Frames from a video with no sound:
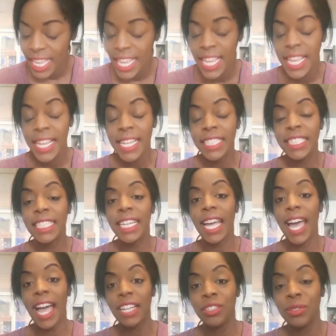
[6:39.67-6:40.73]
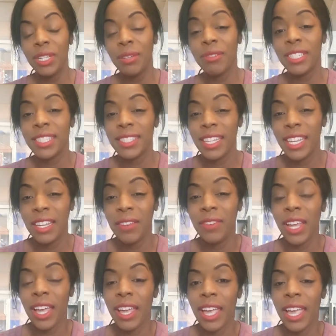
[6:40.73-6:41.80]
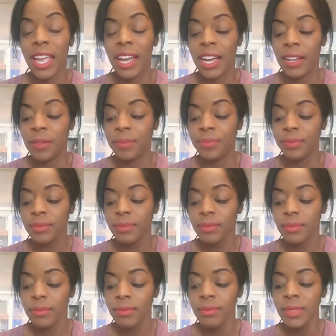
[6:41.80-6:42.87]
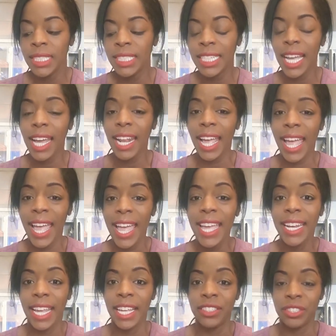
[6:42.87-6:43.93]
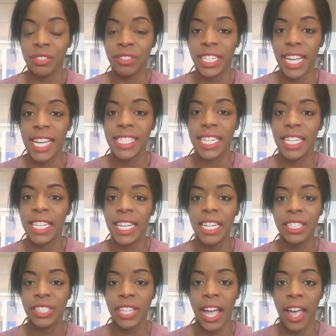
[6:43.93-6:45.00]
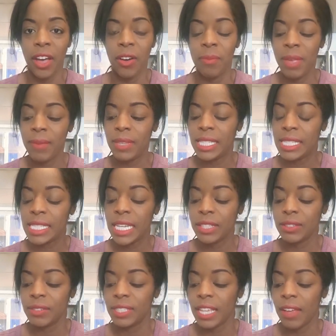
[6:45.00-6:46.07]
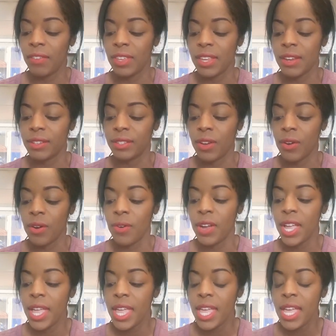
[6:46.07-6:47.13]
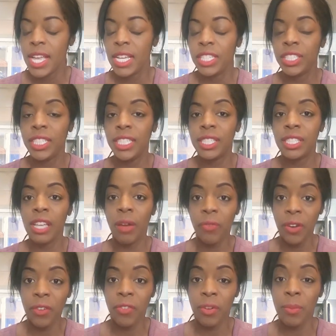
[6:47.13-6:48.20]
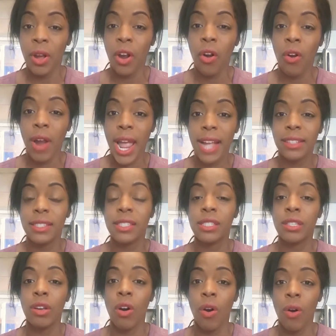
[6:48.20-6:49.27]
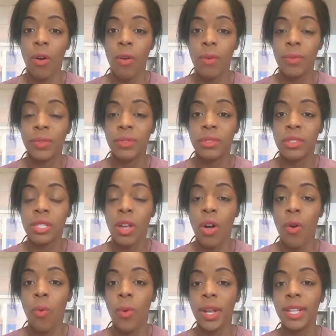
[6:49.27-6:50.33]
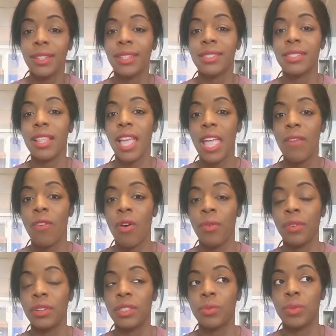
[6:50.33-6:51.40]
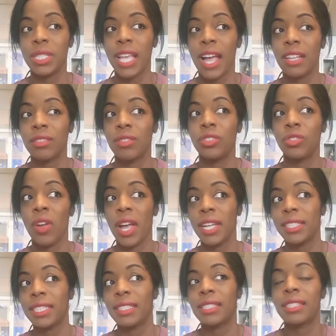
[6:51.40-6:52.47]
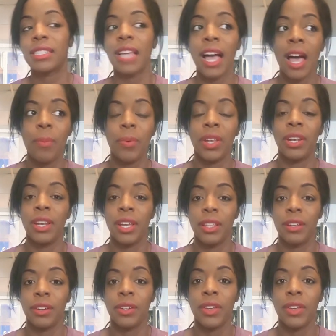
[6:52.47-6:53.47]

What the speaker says: she actually received she got a head injury as a young child, maybe 6 or 7 years old. She suffered from a cracked skull. So one of the slave owners was actually trying to stop another